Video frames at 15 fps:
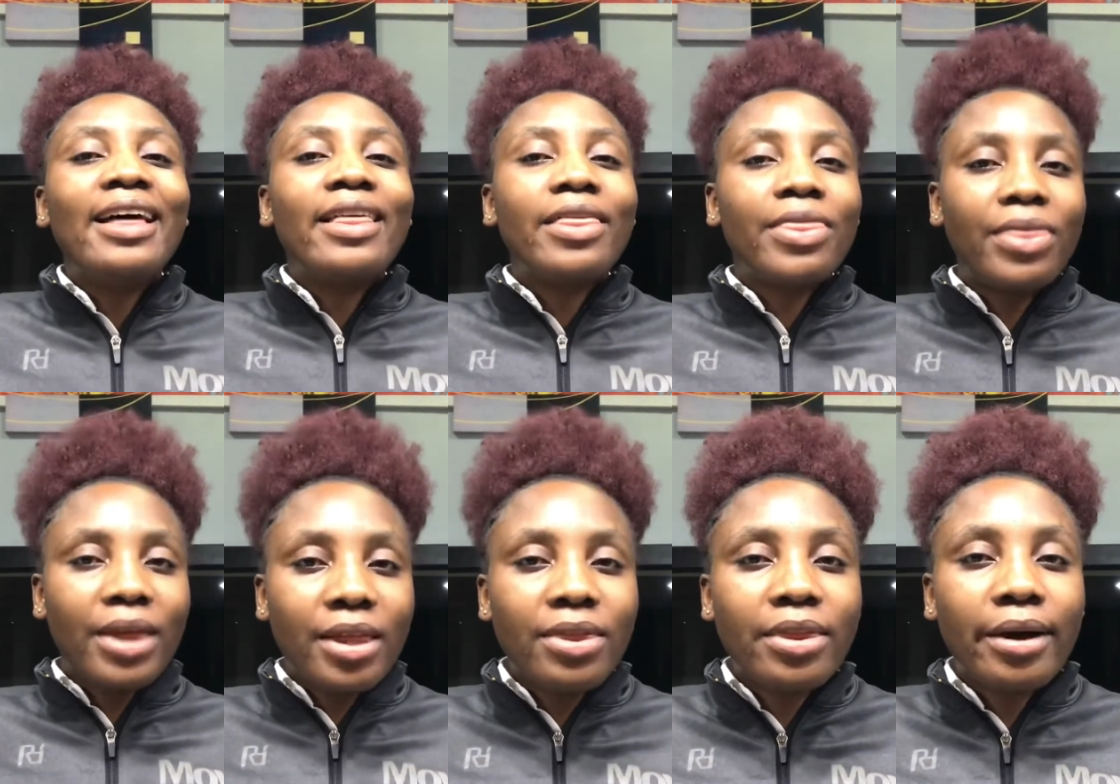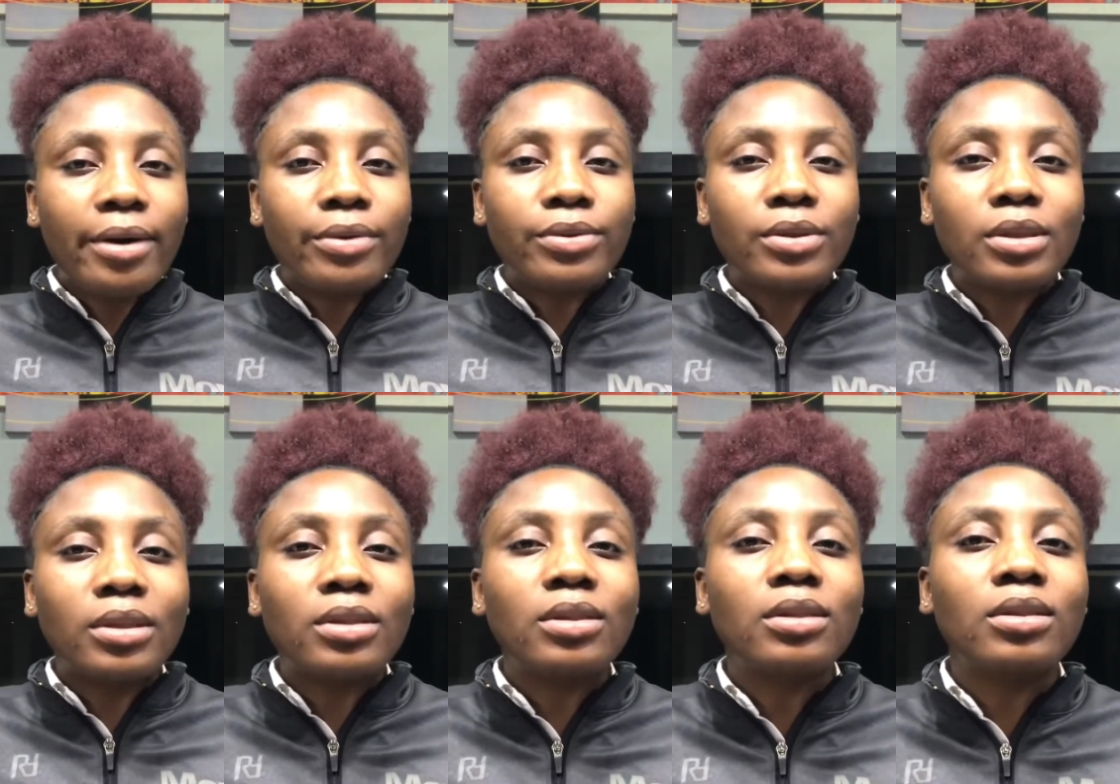
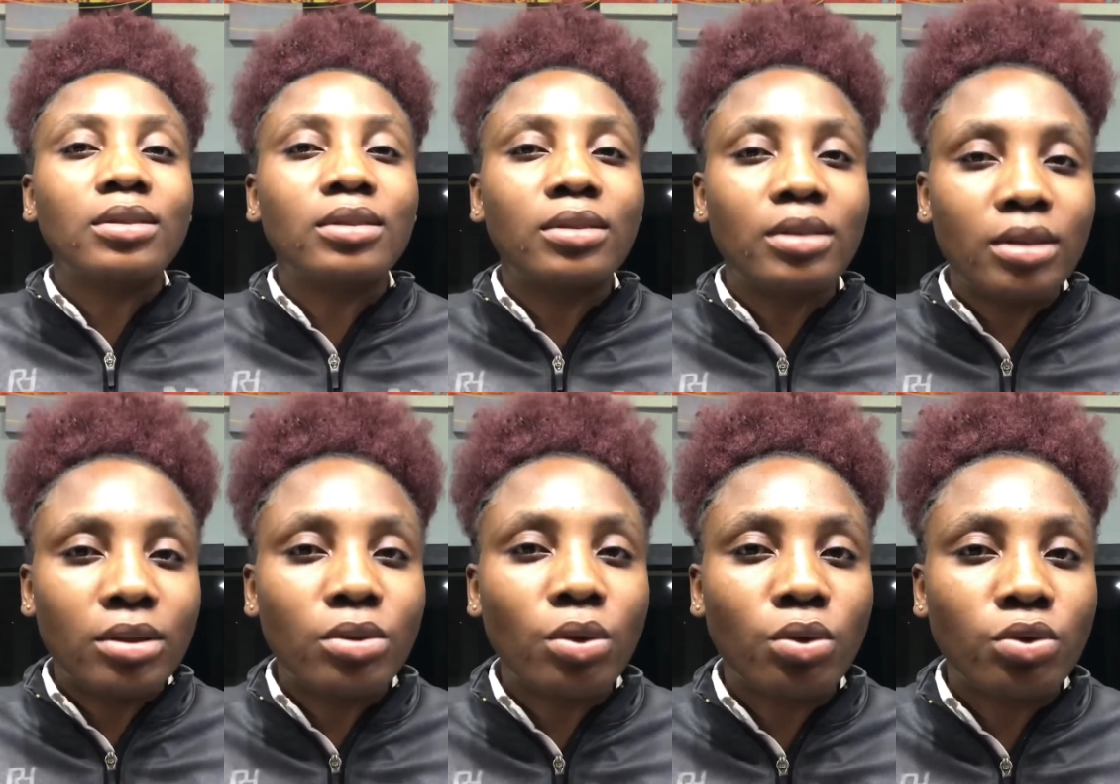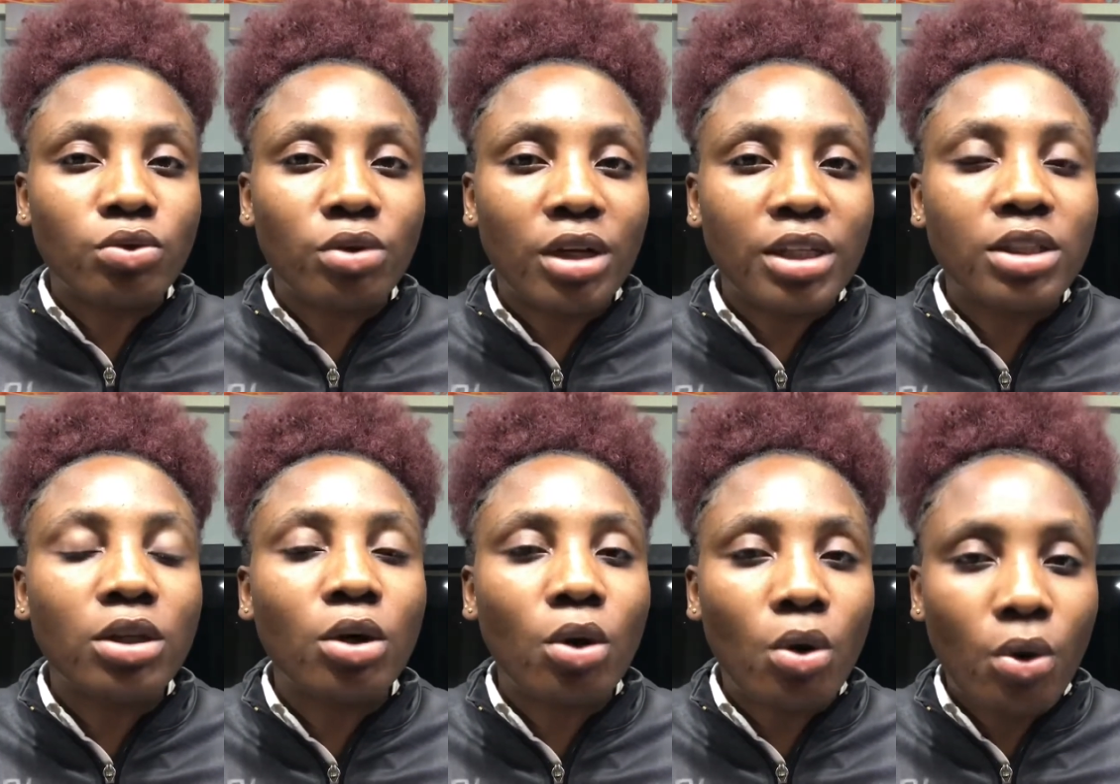10,600
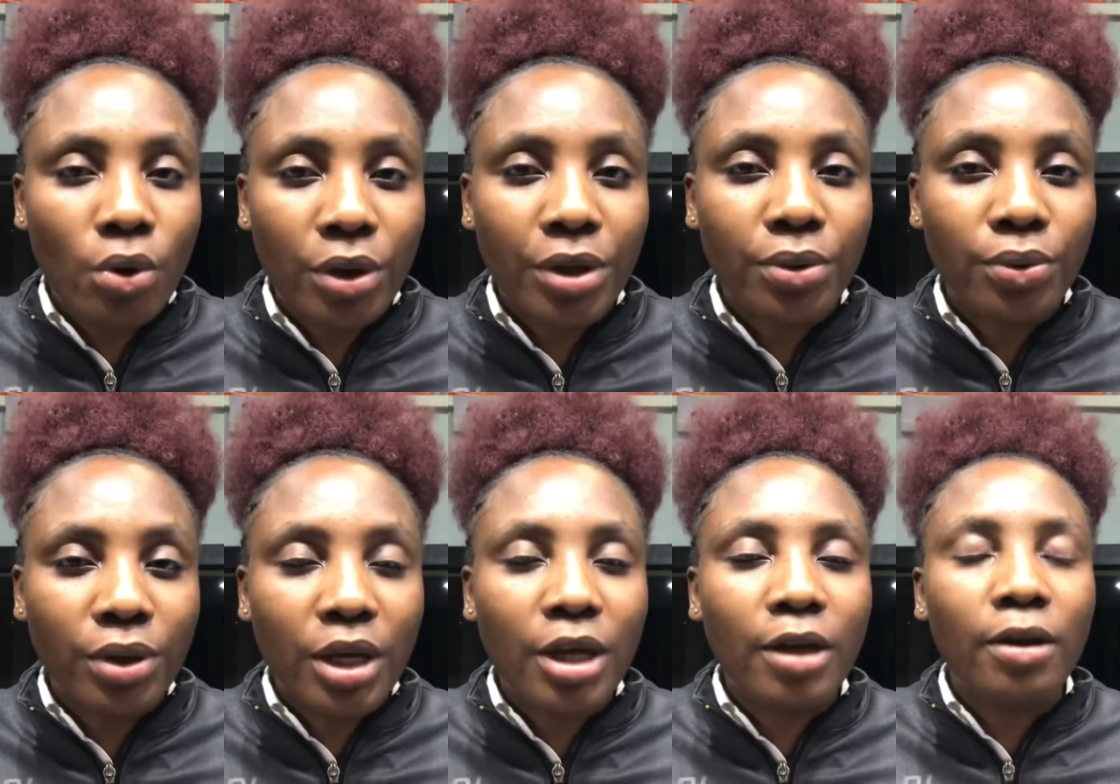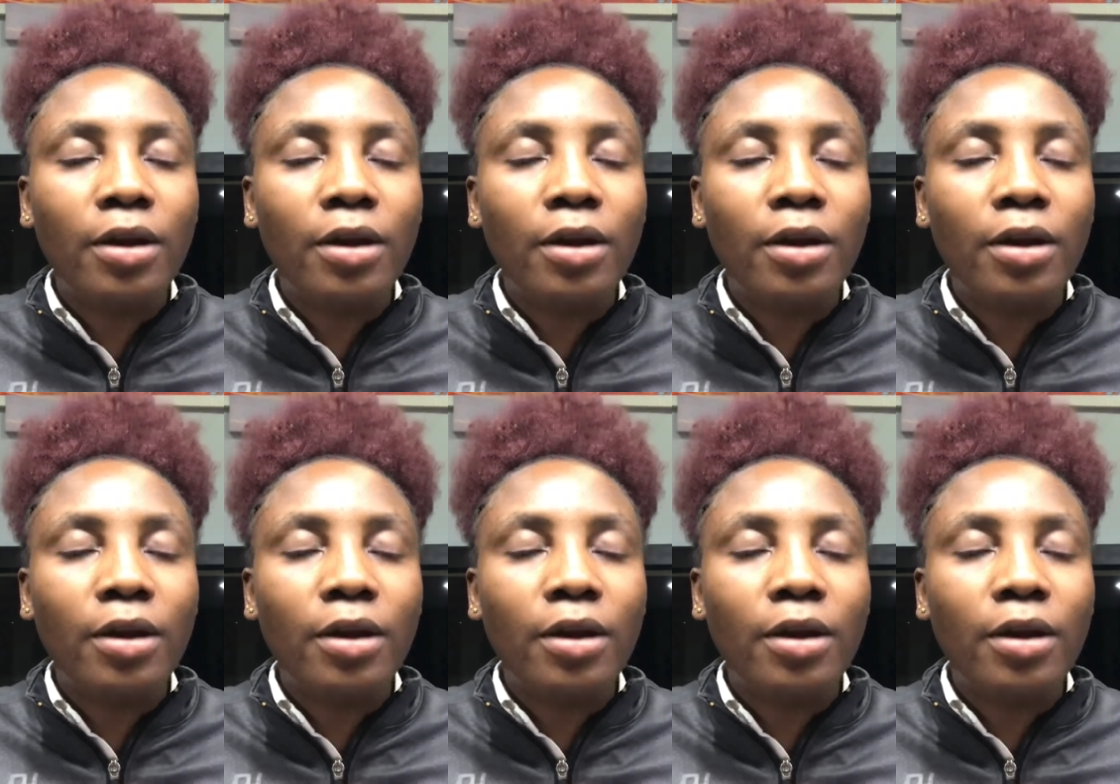coin, okay?